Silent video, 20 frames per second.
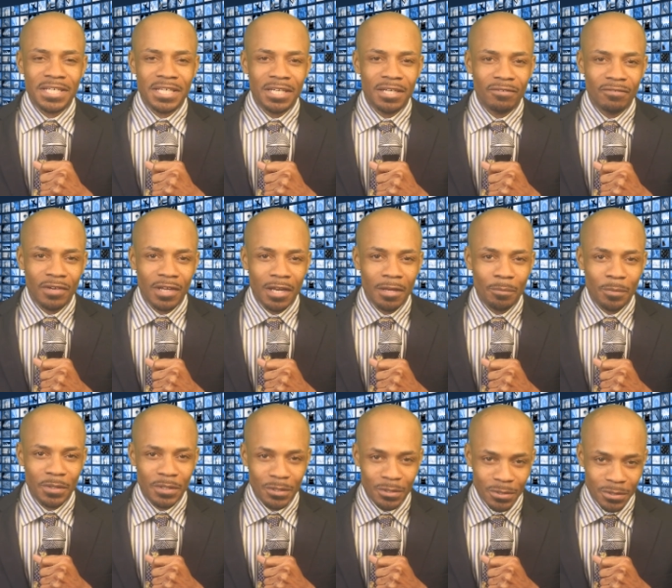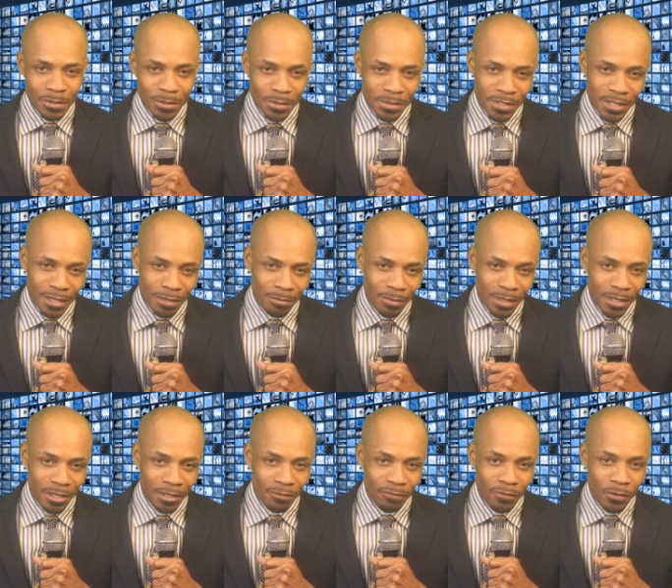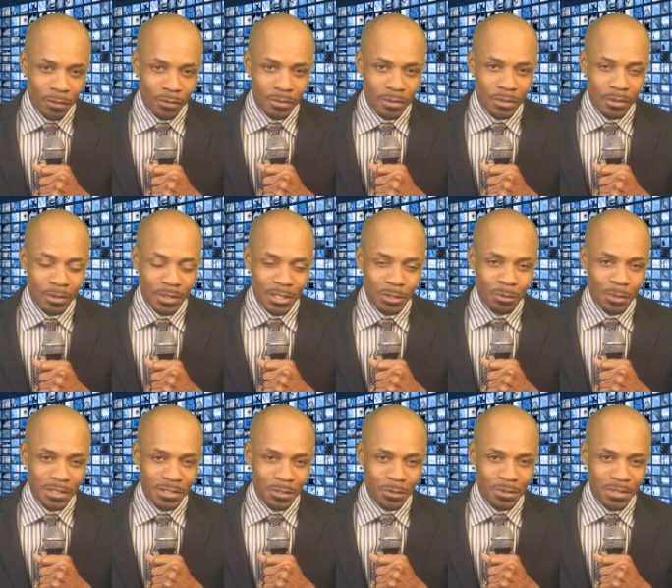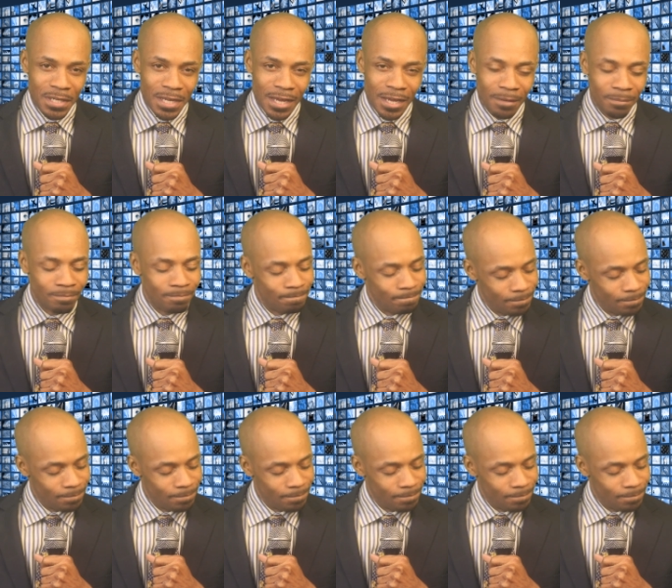and developing news stories that made it, folks. So let's waste no time.